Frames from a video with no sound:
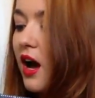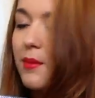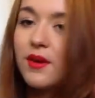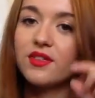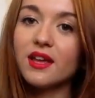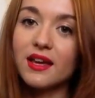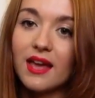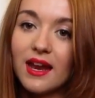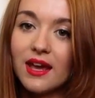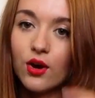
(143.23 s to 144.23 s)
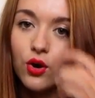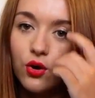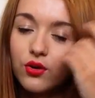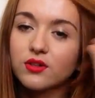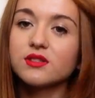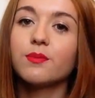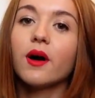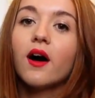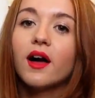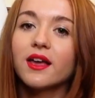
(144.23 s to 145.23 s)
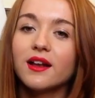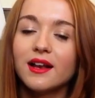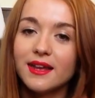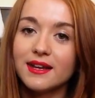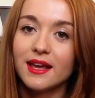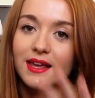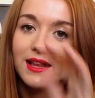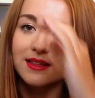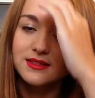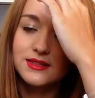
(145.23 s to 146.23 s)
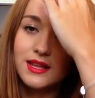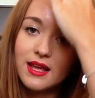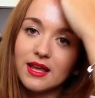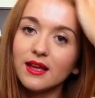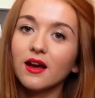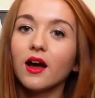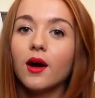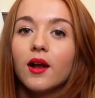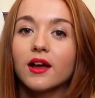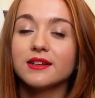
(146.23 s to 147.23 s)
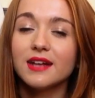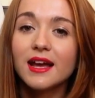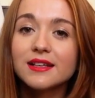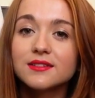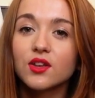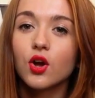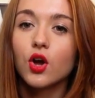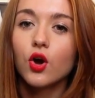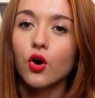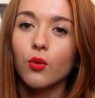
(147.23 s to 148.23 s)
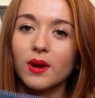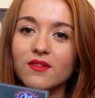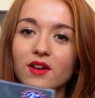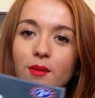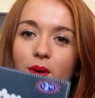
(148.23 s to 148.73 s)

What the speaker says: I think again it hooks, but I can lean it against the like a desk or whatever.